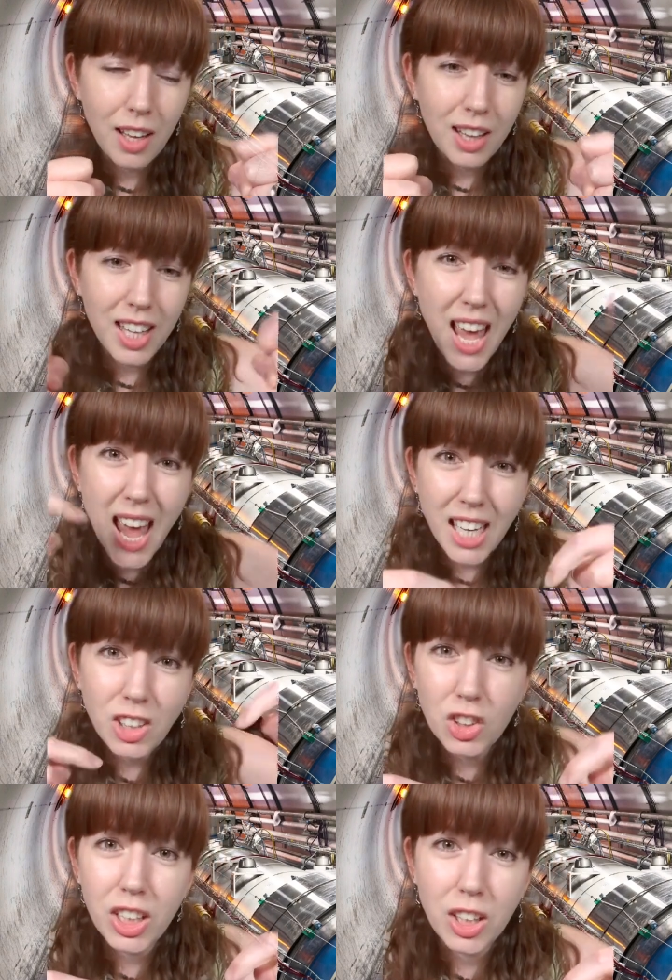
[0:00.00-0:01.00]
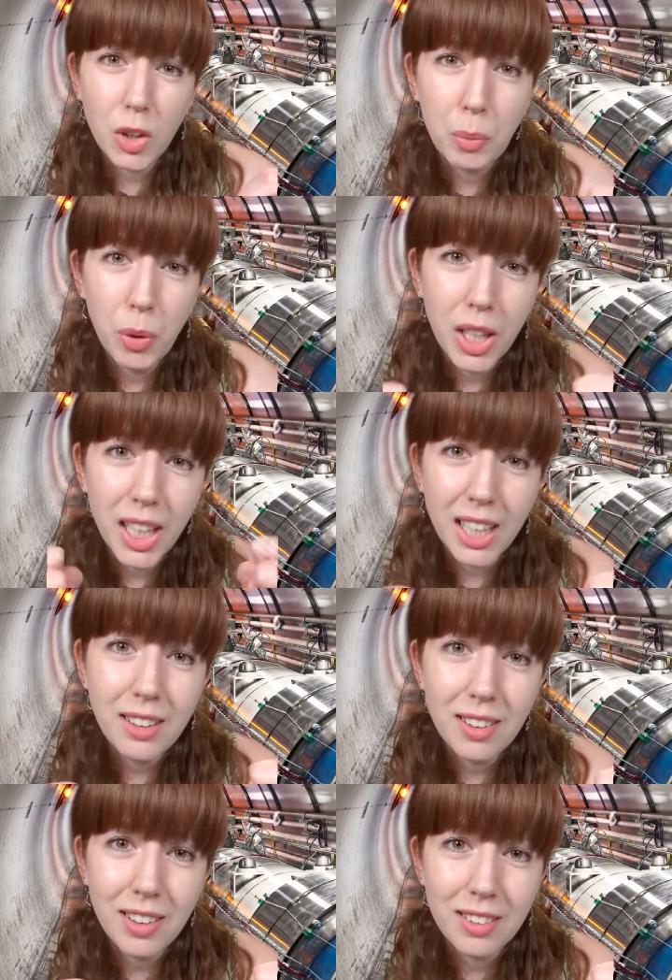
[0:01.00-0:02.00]
the energy that you're putting
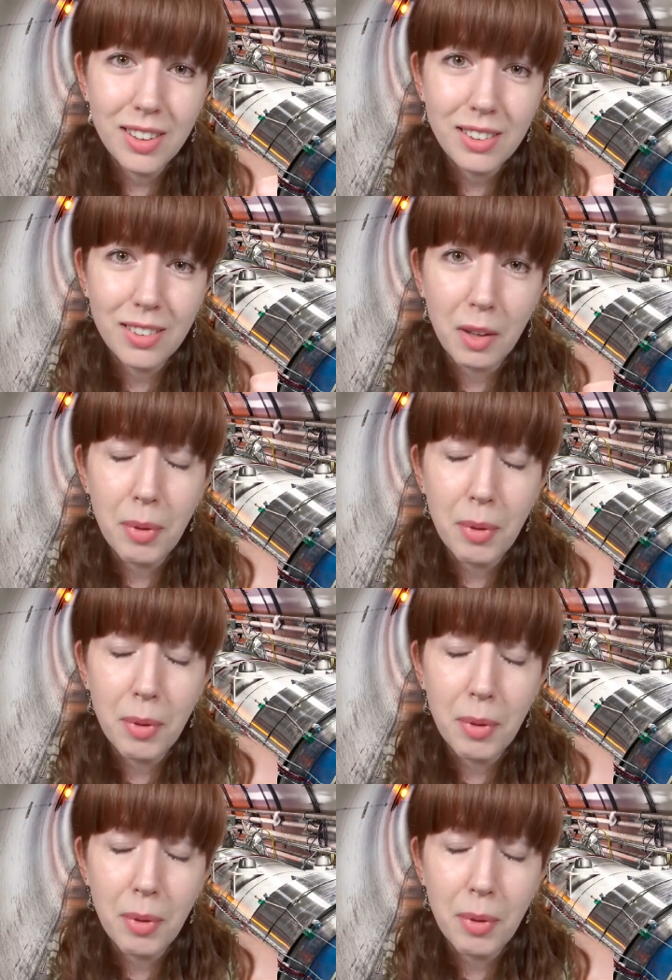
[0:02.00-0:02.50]
into the system,